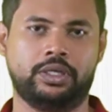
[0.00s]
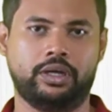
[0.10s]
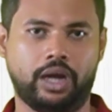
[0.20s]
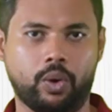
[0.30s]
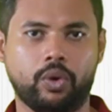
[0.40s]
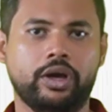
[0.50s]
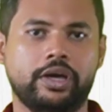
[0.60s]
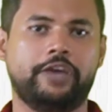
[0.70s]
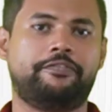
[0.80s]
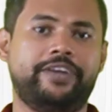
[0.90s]
Now,
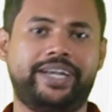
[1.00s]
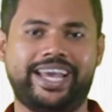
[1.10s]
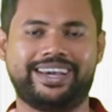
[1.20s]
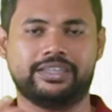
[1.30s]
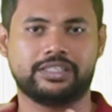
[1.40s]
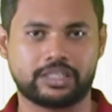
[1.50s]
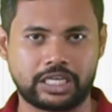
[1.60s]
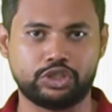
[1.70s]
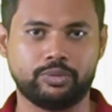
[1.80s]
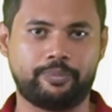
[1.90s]
if we take
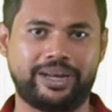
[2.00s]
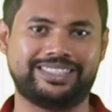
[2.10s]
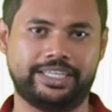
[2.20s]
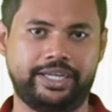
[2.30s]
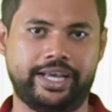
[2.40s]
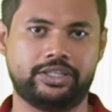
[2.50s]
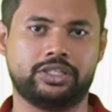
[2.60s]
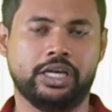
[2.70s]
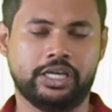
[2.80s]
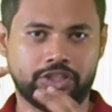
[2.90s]
Consumer Price Index,
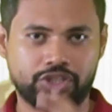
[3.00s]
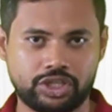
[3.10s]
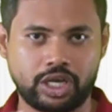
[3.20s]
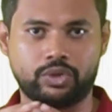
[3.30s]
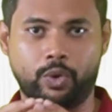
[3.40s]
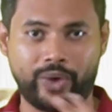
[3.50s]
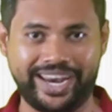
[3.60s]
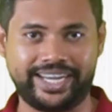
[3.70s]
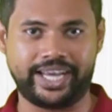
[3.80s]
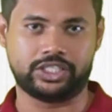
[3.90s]
this is how the
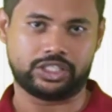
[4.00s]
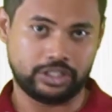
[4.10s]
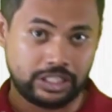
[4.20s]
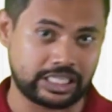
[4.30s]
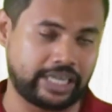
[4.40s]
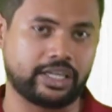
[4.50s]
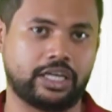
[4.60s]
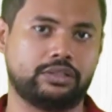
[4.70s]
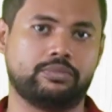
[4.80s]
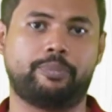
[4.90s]
weightage inside the
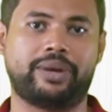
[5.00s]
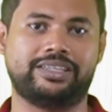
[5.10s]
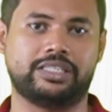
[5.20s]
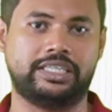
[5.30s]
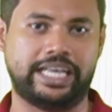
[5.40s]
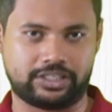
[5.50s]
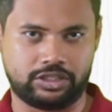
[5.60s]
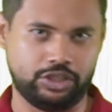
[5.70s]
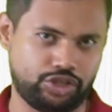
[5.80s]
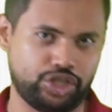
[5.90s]
Consumer Price Index
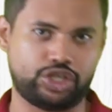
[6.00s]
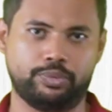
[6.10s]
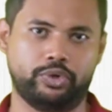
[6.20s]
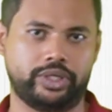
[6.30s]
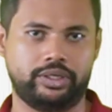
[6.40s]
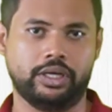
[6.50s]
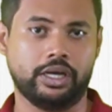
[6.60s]
is distributed.